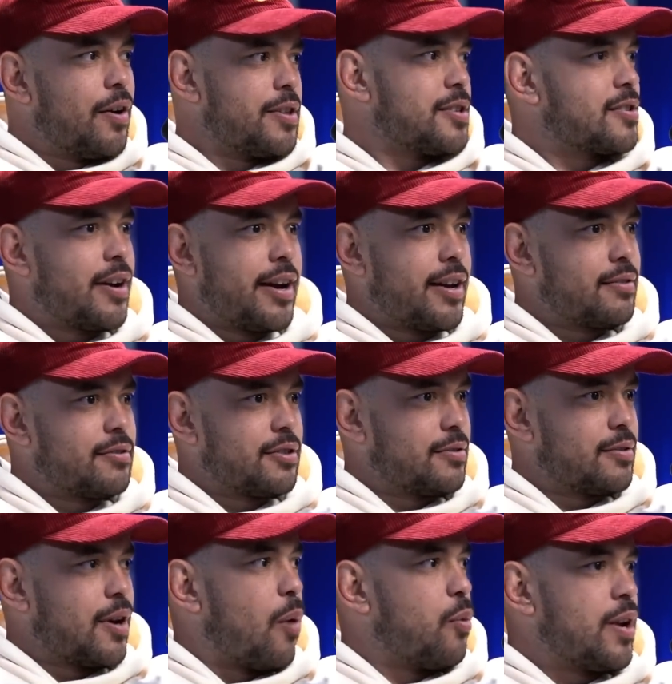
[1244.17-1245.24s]
oh, this guy
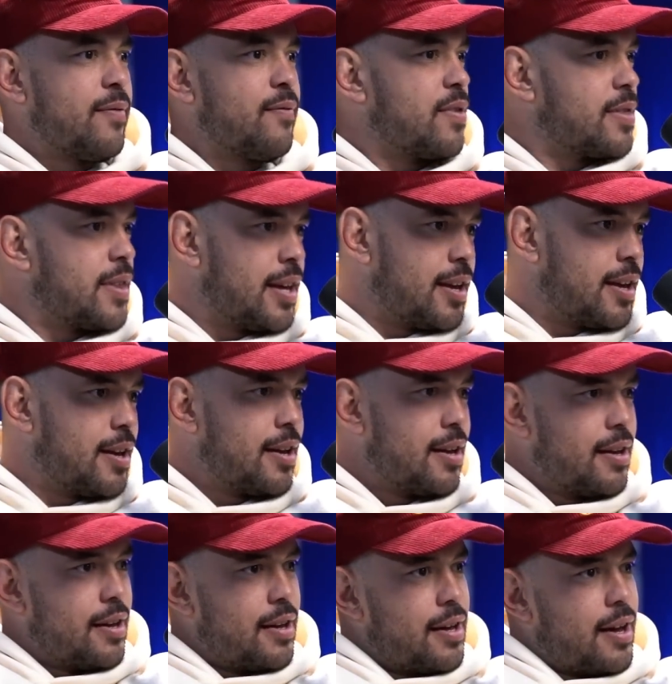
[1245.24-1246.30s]
just I wouldn't even
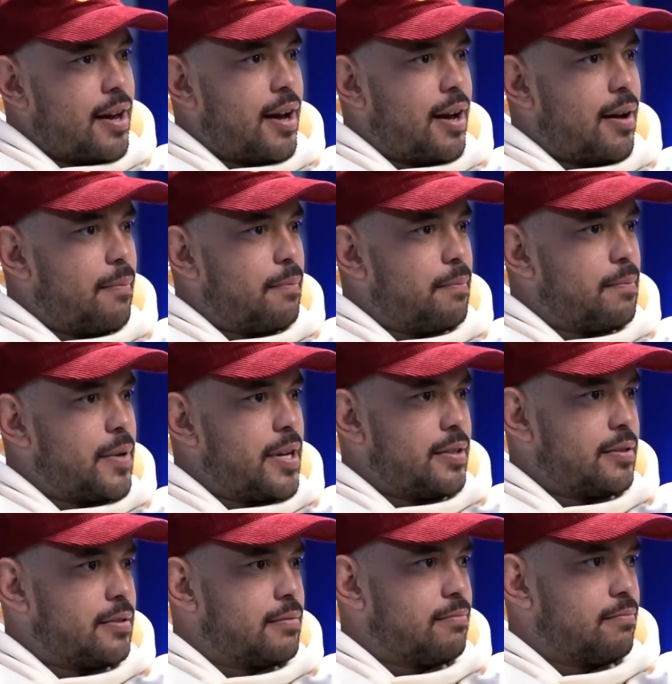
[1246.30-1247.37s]
think
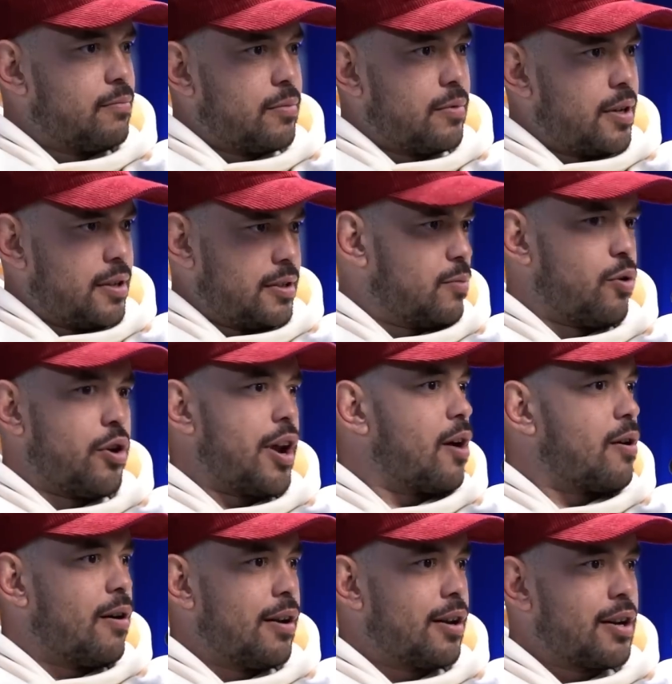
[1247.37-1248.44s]
there's the
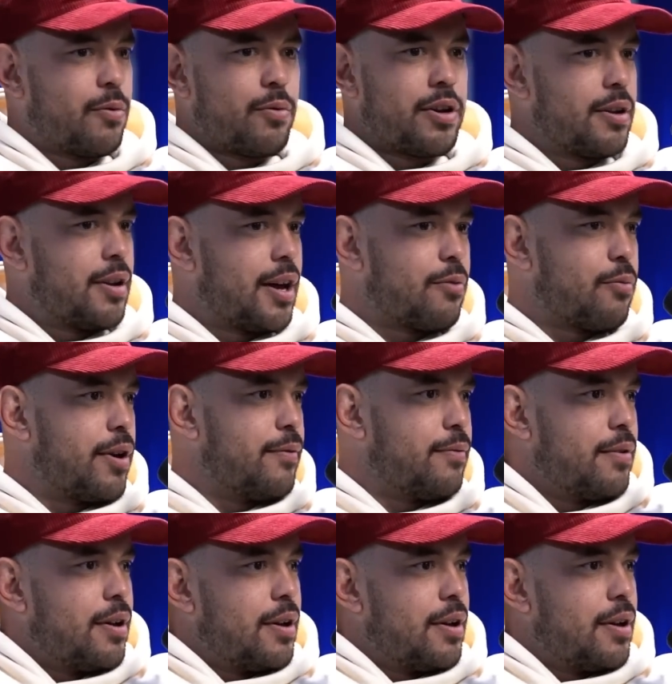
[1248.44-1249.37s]
word alcoholic. I don't want to like read.